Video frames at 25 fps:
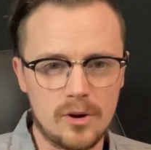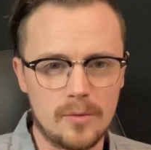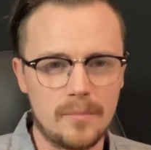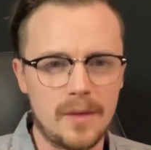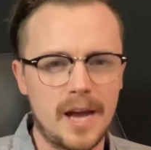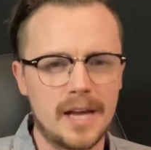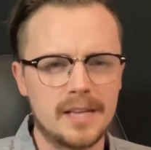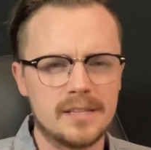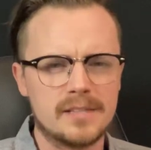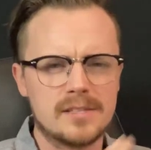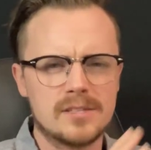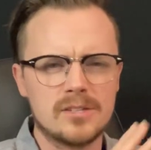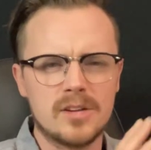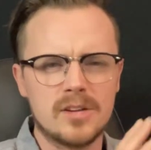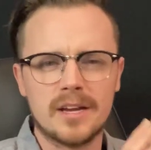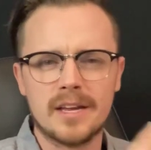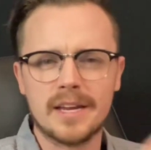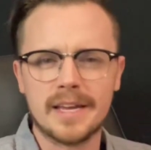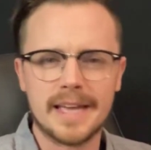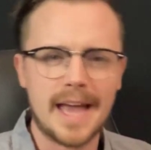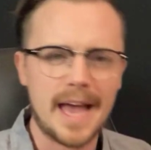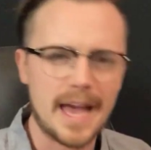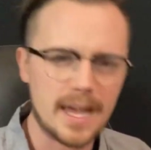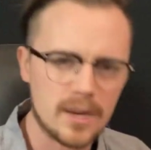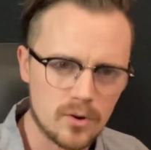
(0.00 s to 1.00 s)
minds. It's not going
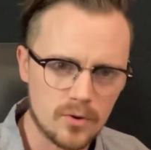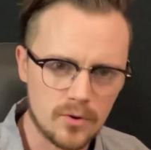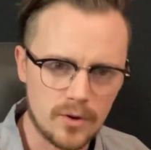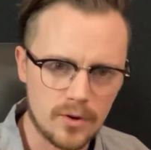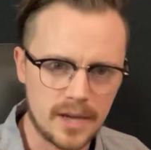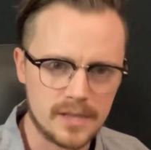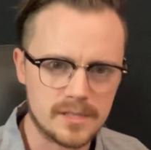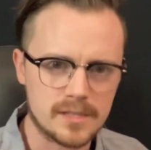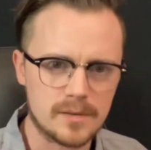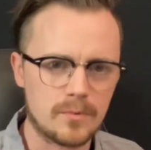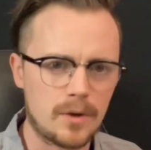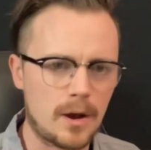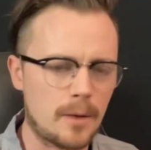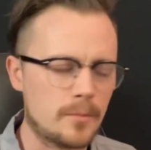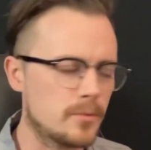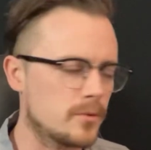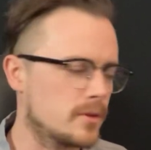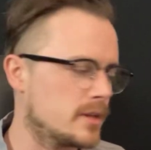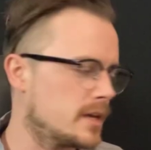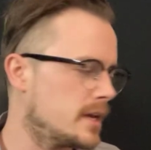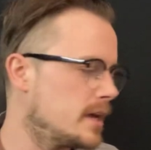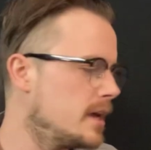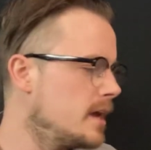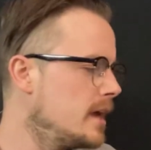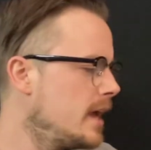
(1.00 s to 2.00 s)
to categorize it
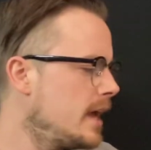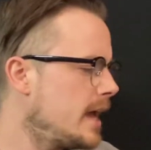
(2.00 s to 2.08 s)
properly.